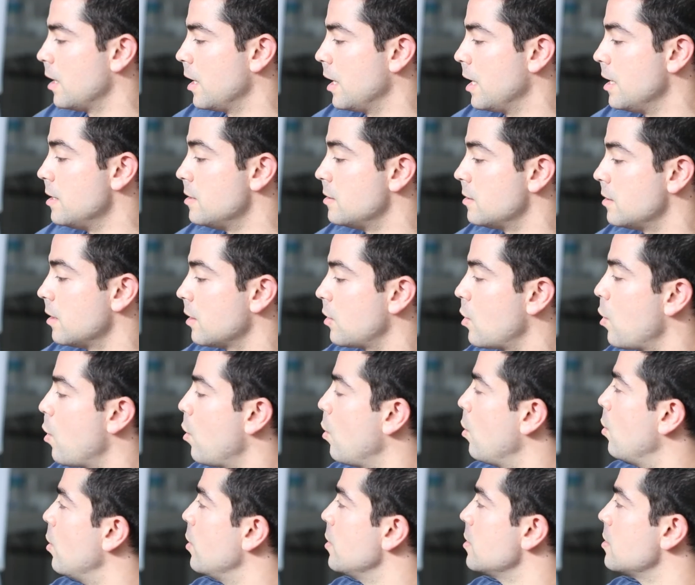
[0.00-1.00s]
is the
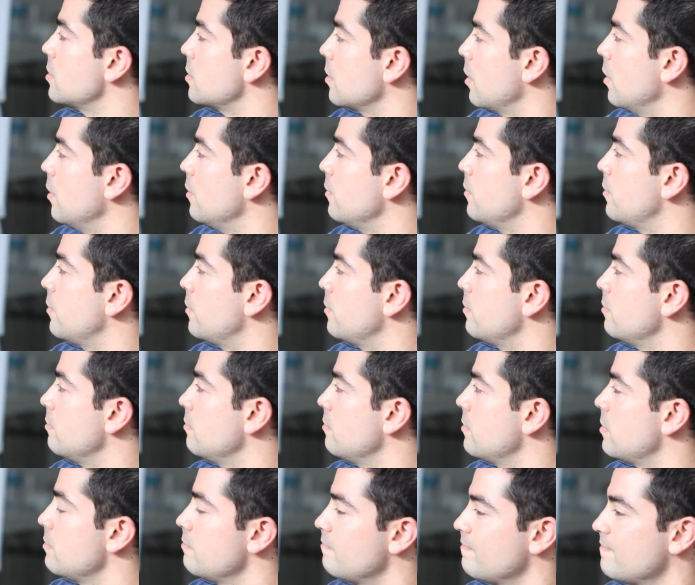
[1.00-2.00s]
cause of
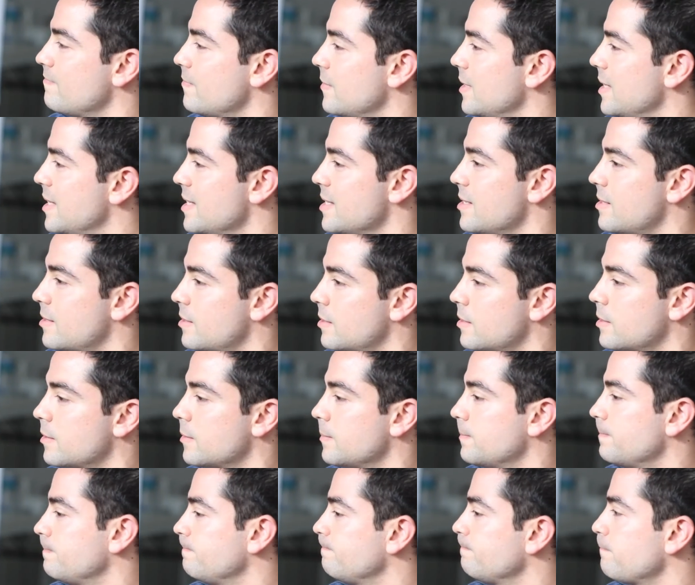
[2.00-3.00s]
this